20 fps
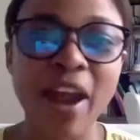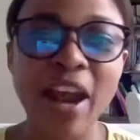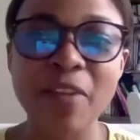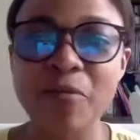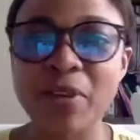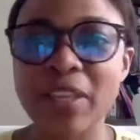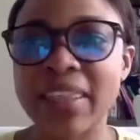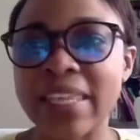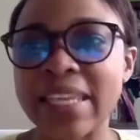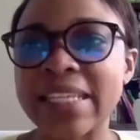and
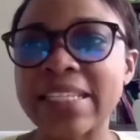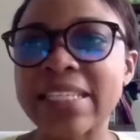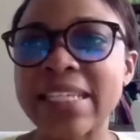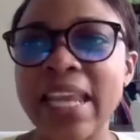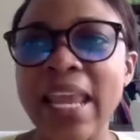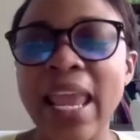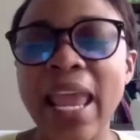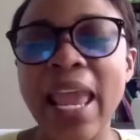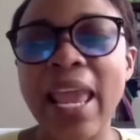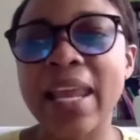run with
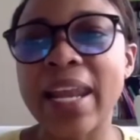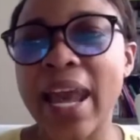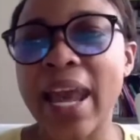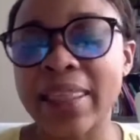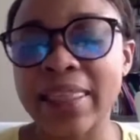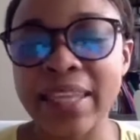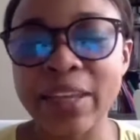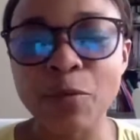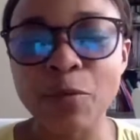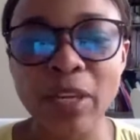it.
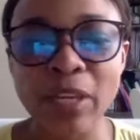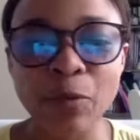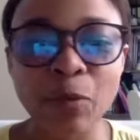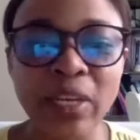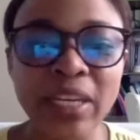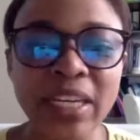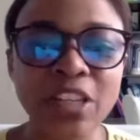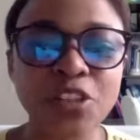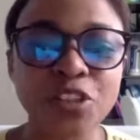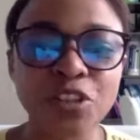And I think
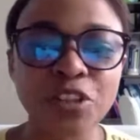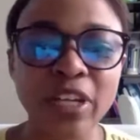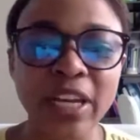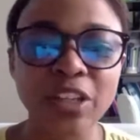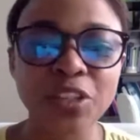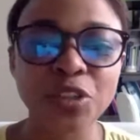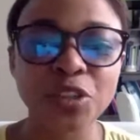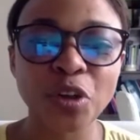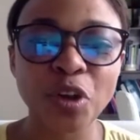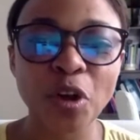we need
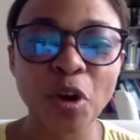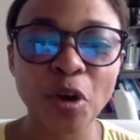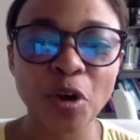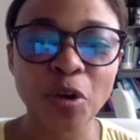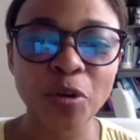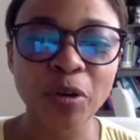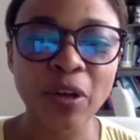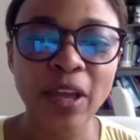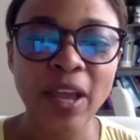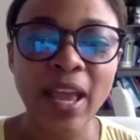to let you
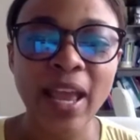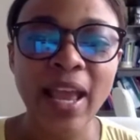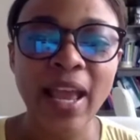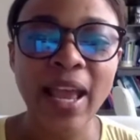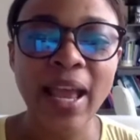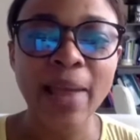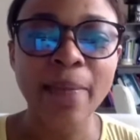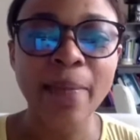go.